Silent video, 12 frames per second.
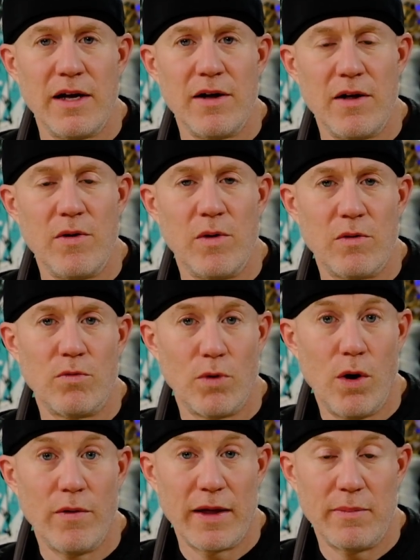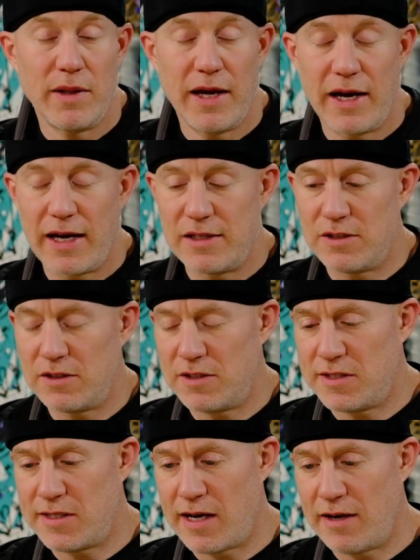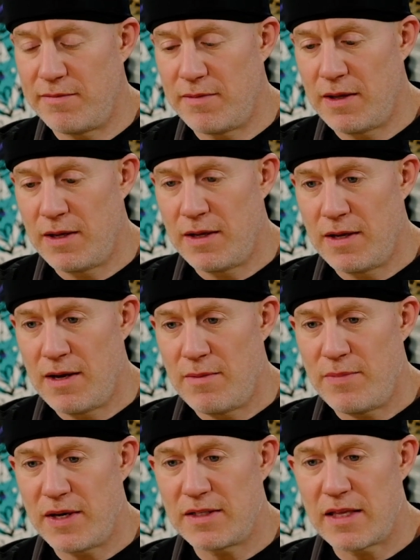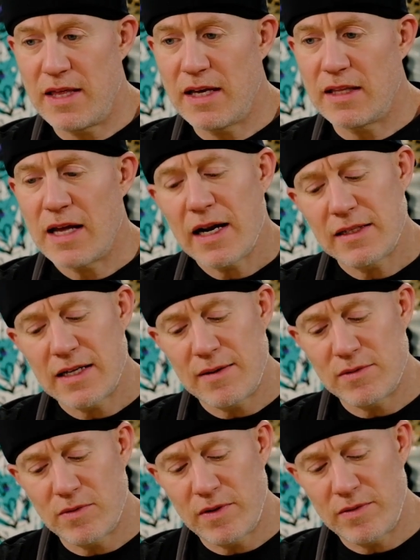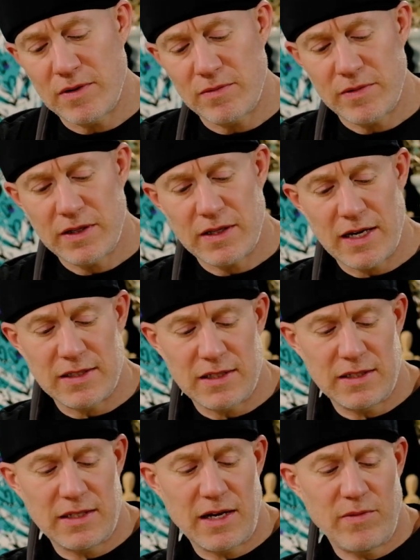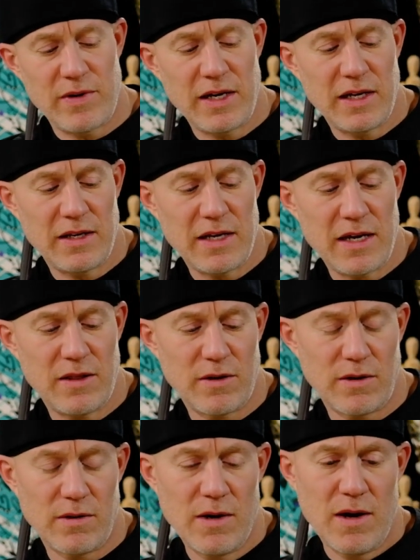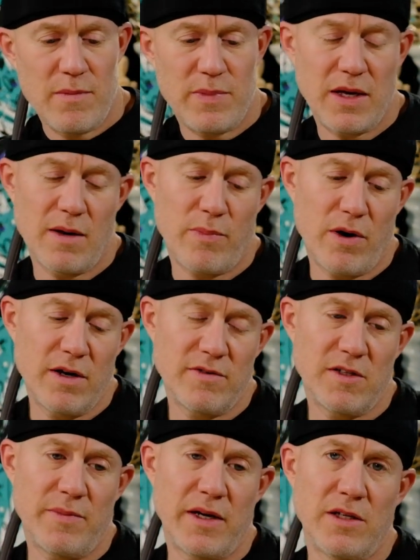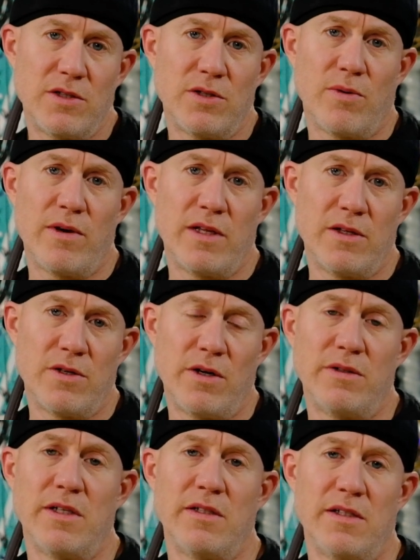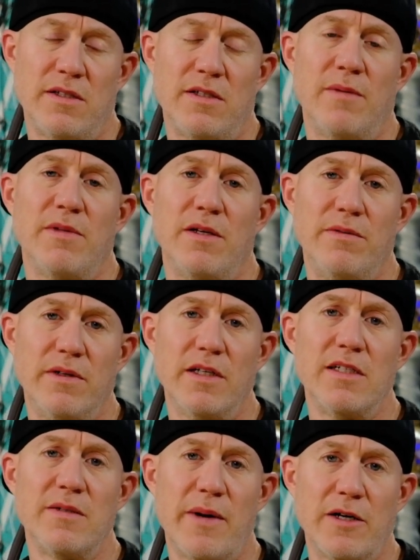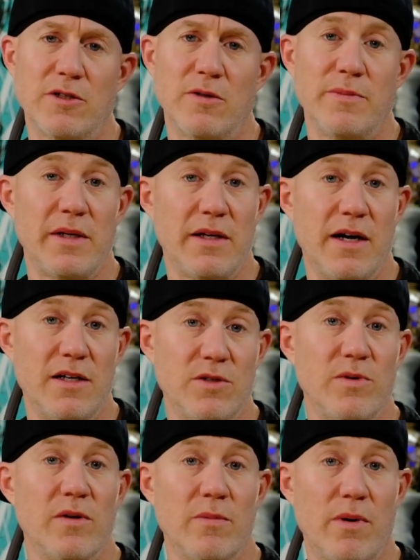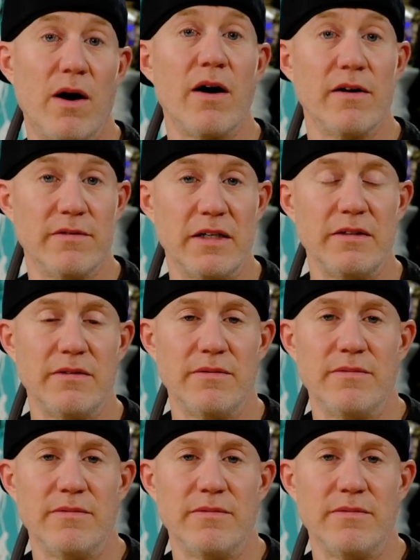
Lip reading: role they play, I guess I should say. Because I think a lot of times what we don't realize is that we can either be a part of somebody's story that turns into something really special because we were part of it,